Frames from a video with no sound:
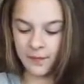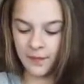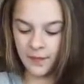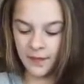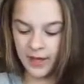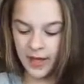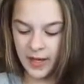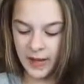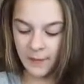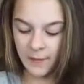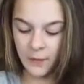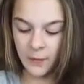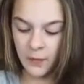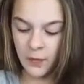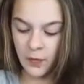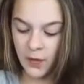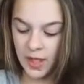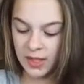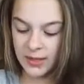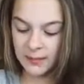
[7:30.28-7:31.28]
Okay.
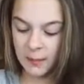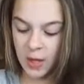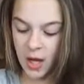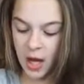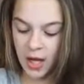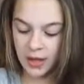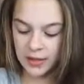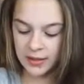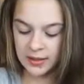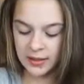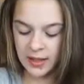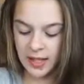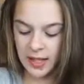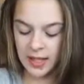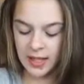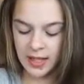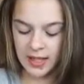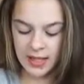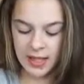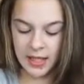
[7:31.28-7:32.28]
This box
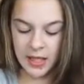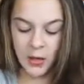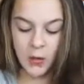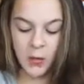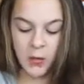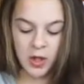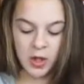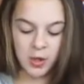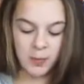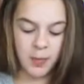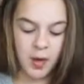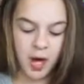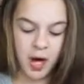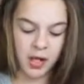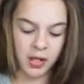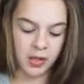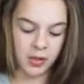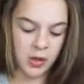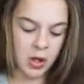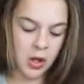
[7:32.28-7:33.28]
is the orange
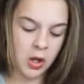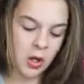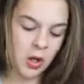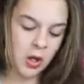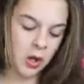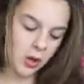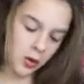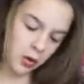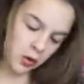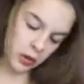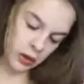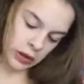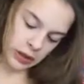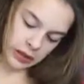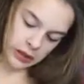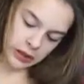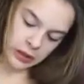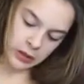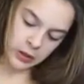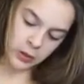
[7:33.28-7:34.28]
box,
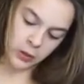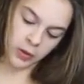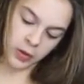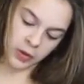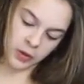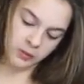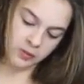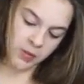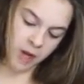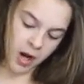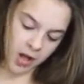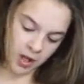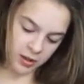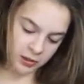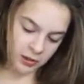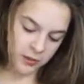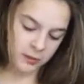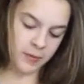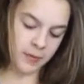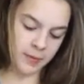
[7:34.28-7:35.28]
or orange box
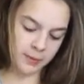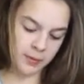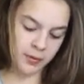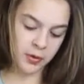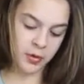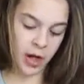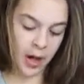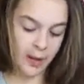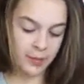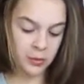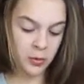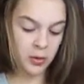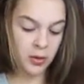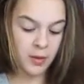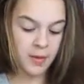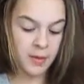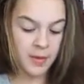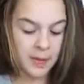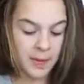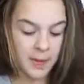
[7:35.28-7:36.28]
with purple stripes, or
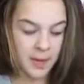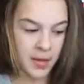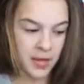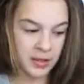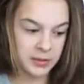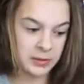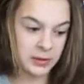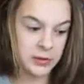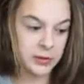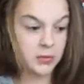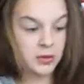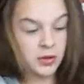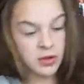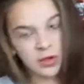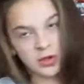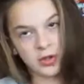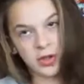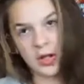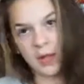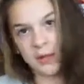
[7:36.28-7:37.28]
a purple box with orange
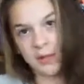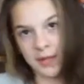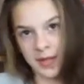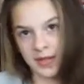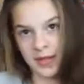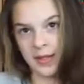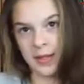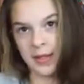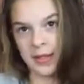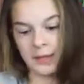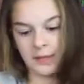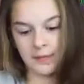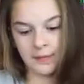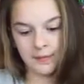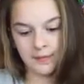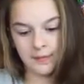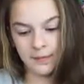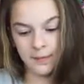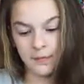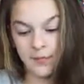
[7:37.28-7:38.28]
stripes,
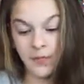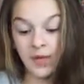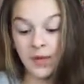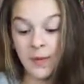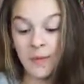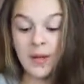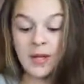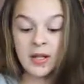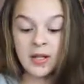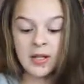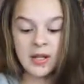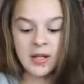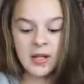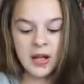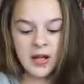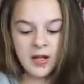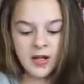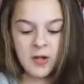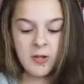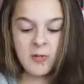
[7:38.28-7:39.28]
depending on
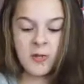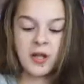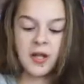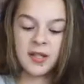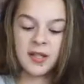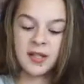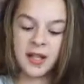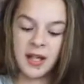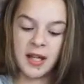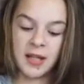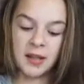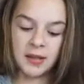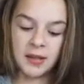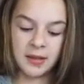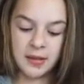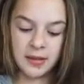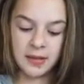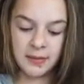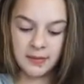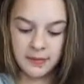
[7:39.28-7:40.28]
how you lens
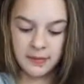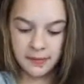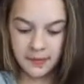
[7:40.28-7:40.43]
things.